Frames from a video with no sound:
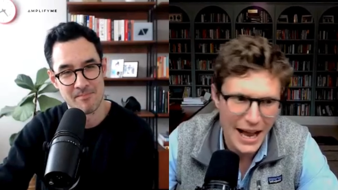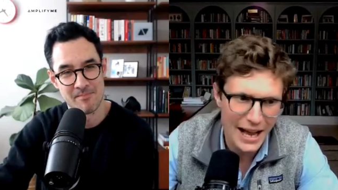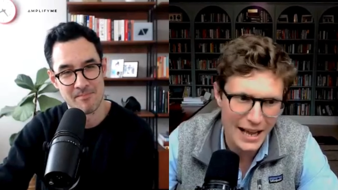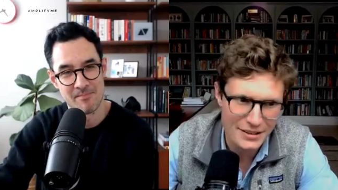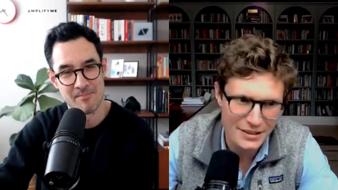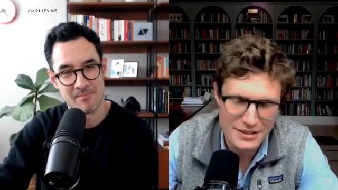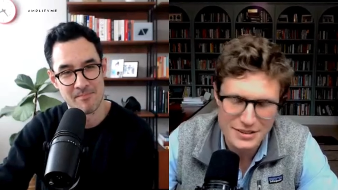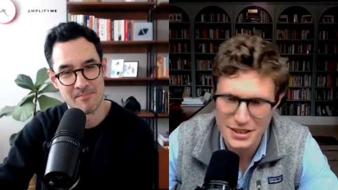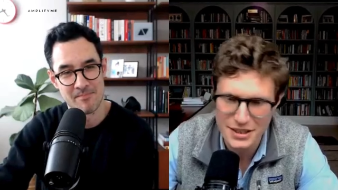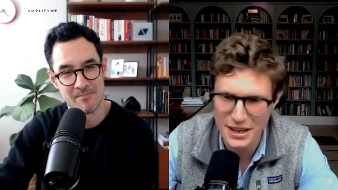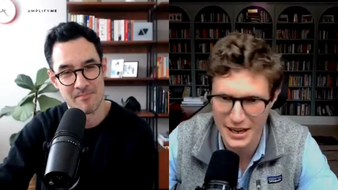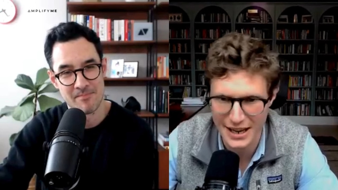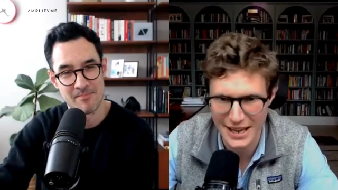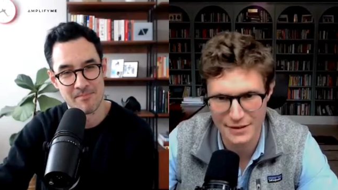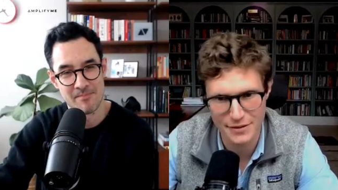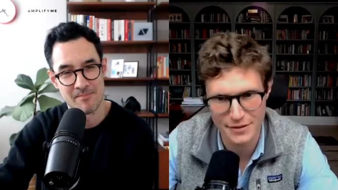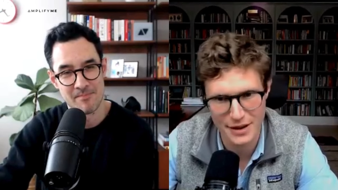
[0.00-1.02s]
Speaker 1: And
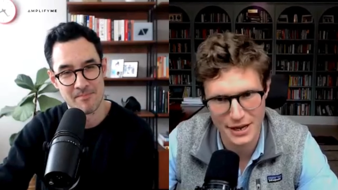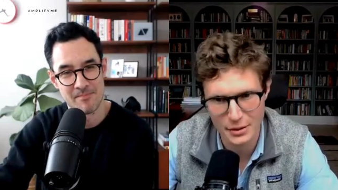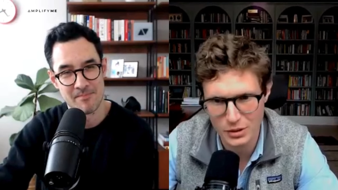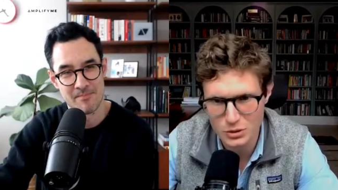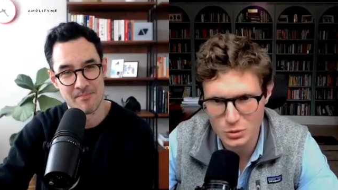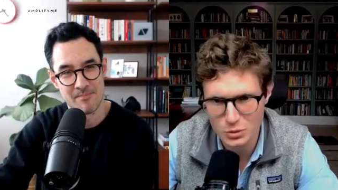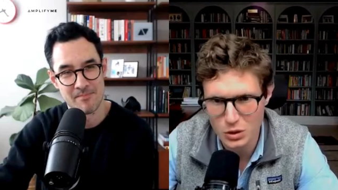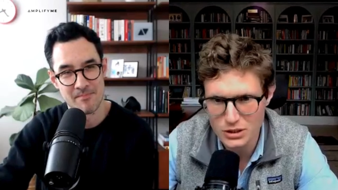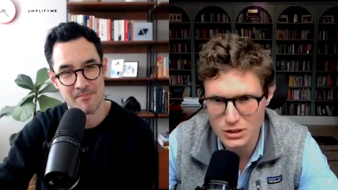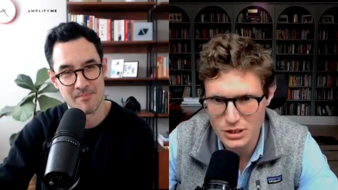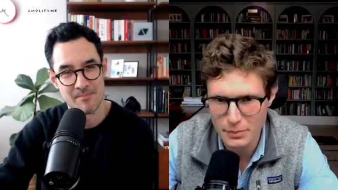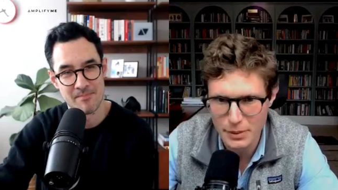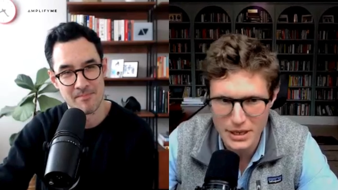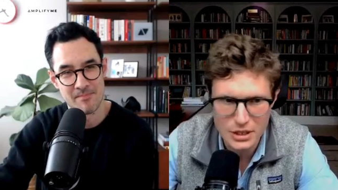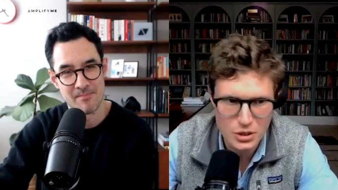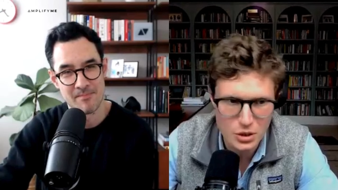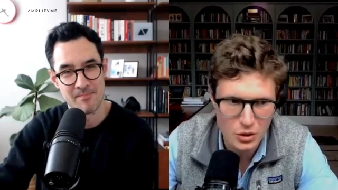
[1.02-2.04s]
if anyone's watched
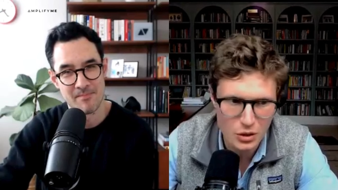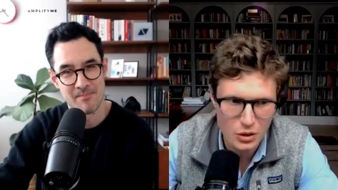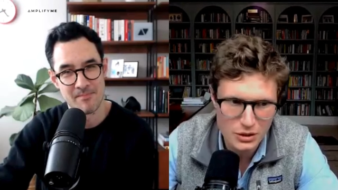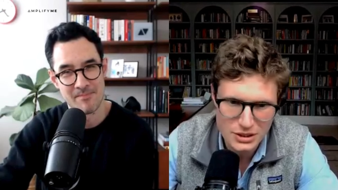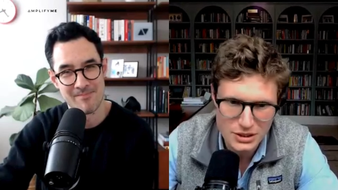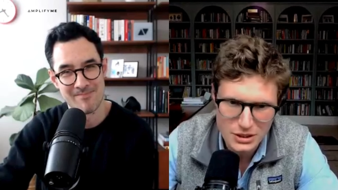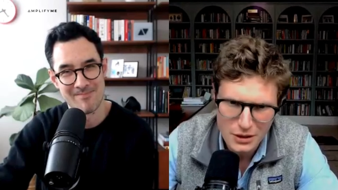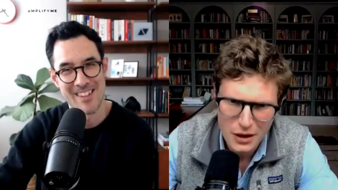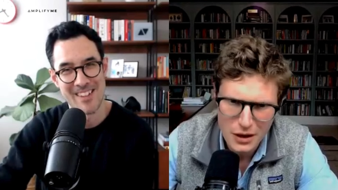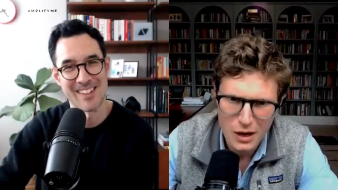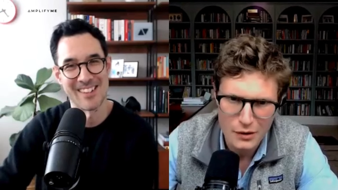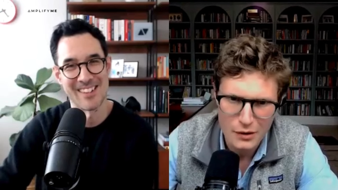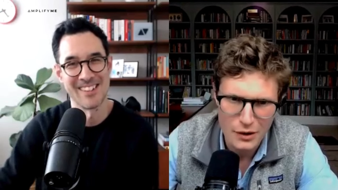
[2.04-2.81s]
The Big Short,